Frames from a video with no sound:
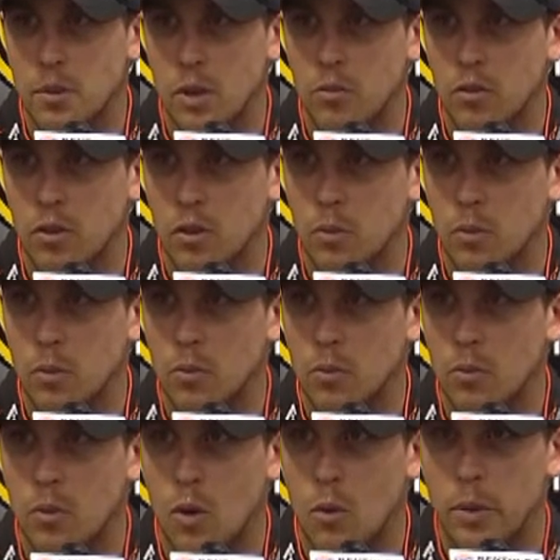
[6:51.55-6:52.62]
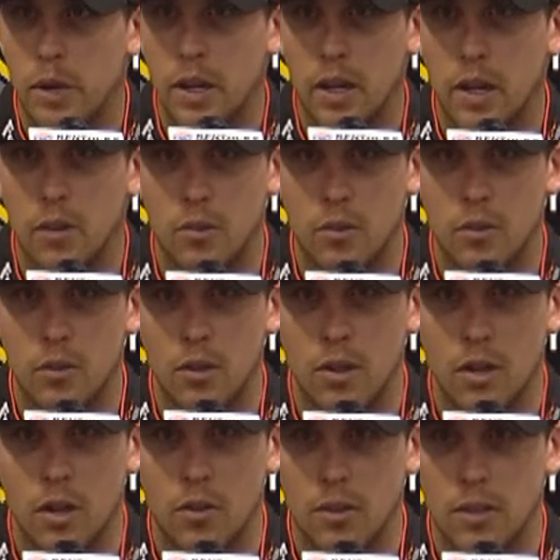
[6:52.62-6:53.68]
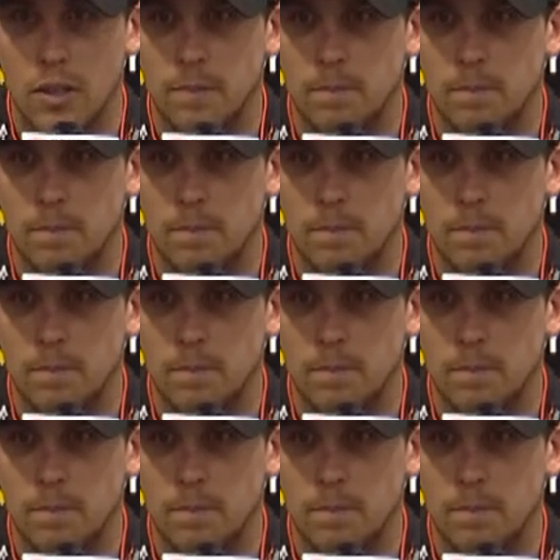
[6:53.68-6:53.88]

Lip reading: hopefully we'll all be together for a really long time.